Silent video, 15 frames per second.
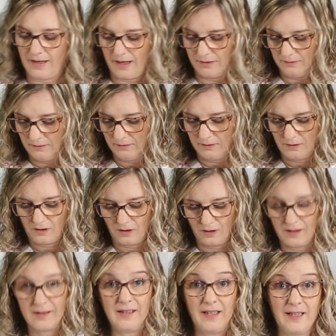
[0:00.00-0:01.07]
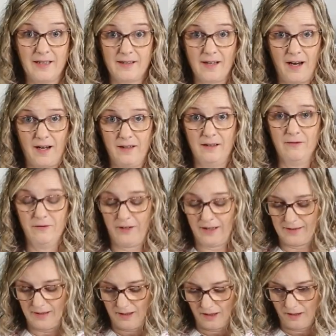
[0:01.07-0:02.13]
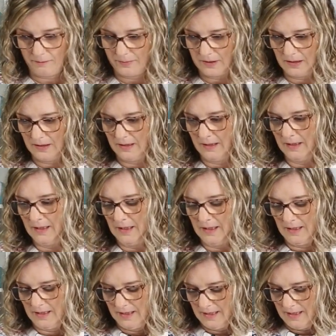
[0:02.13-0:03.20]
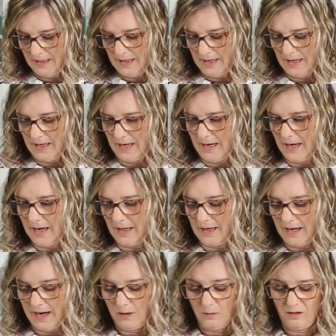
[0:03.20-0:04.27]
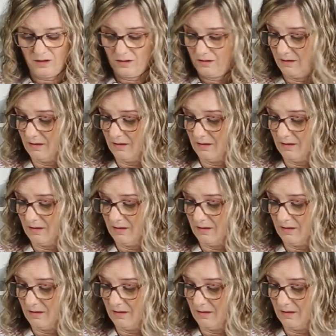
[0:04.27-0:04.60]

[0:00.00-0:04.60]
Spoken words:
down, so the sticky side facing up, and I will